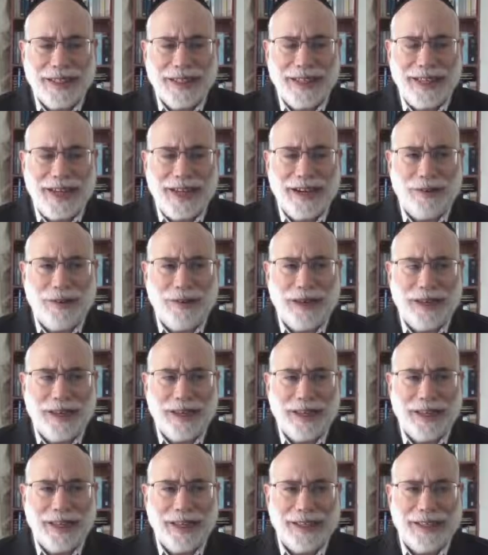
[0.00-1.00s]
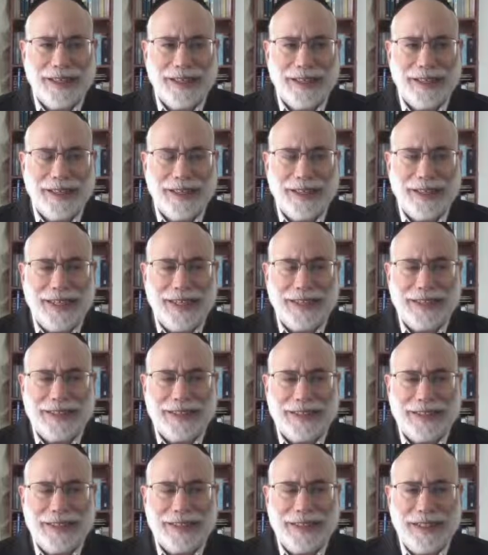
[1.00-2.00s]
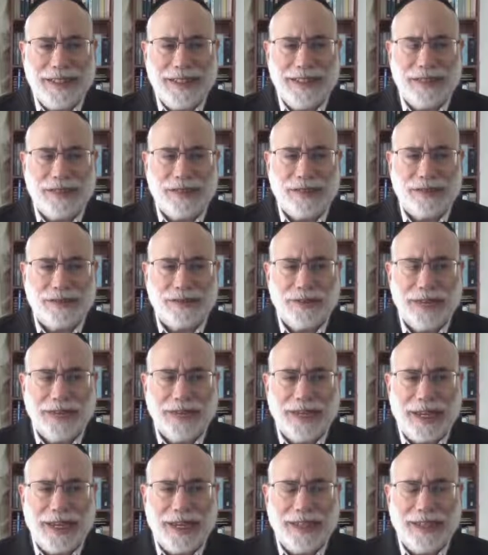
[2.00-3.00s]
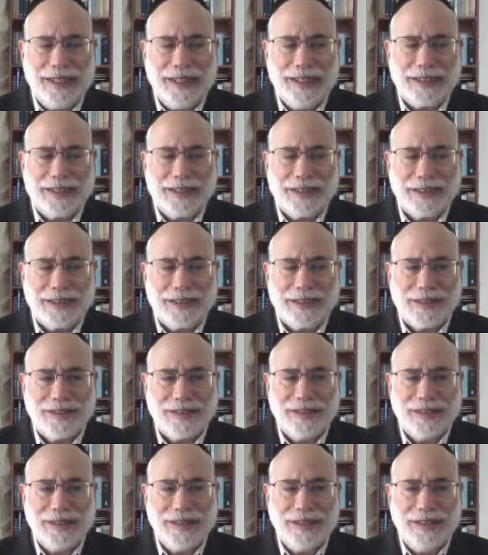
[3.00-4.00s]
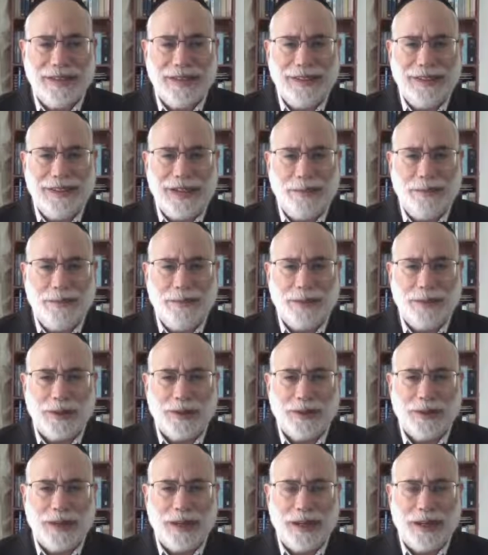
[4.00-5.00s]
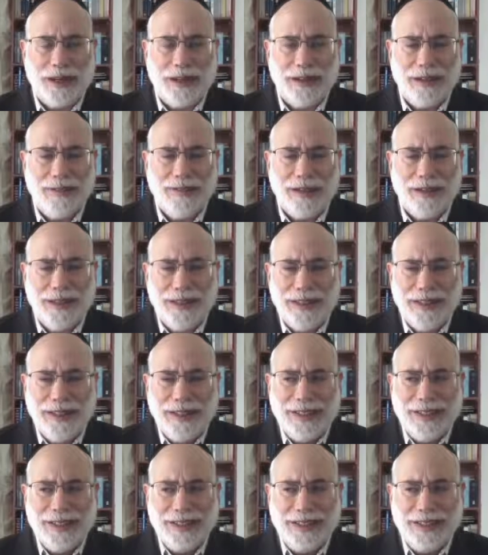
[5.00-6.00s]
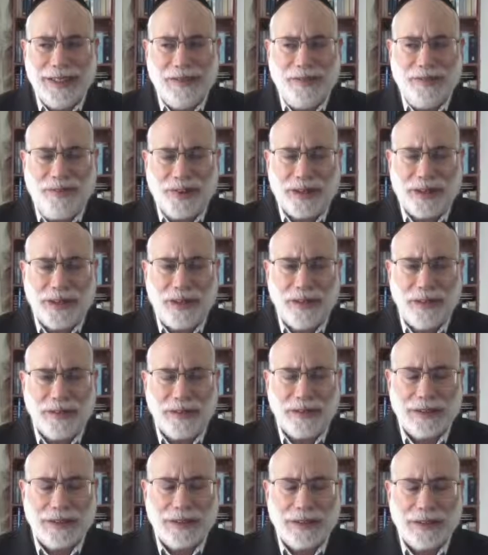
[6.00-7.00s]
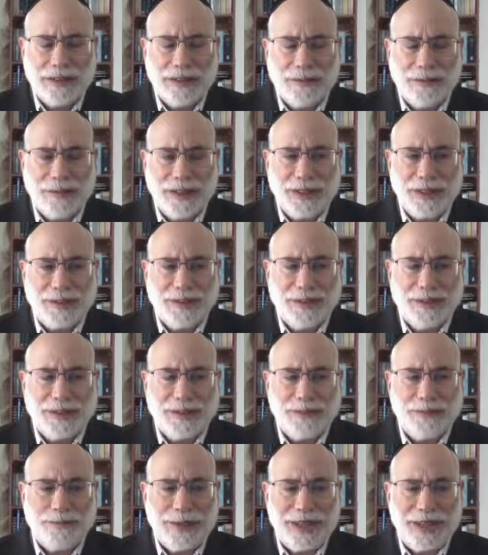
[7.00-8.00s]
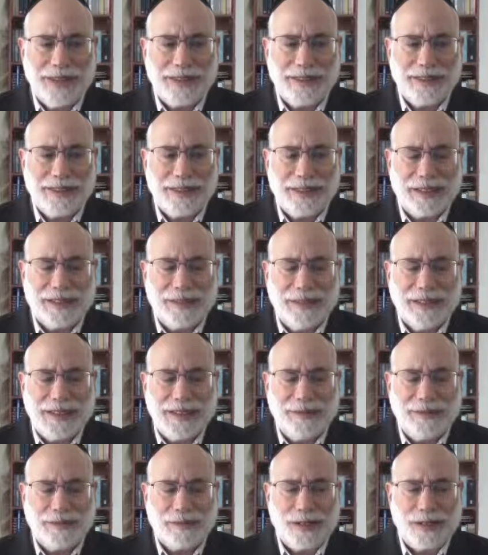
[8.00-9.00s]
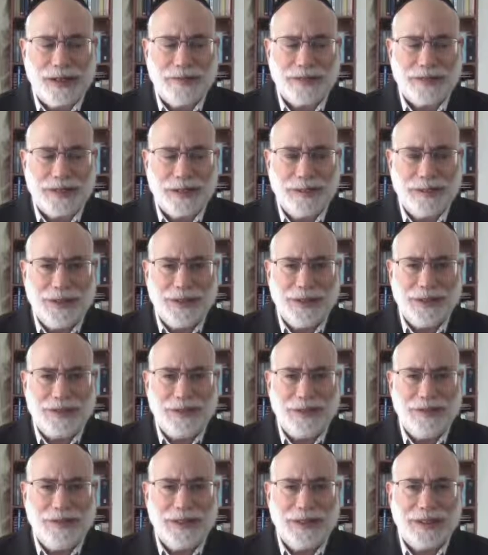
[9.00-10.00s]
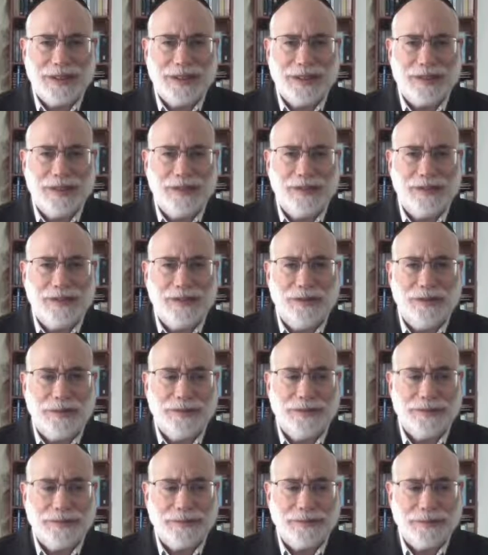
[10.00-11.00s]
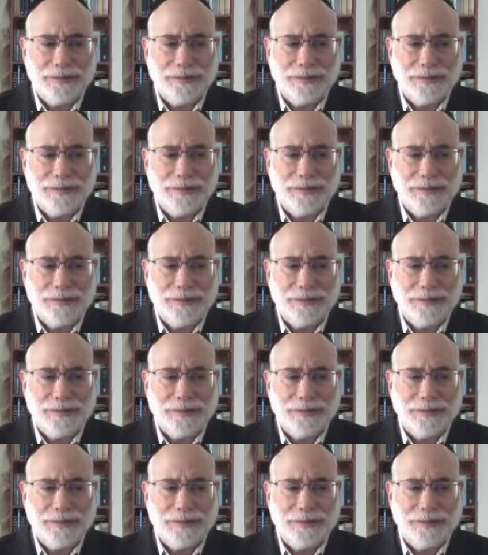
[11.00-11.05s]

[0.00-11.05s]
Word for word: Now, it did create a certain number of difficulties because basically, if someone is going to um,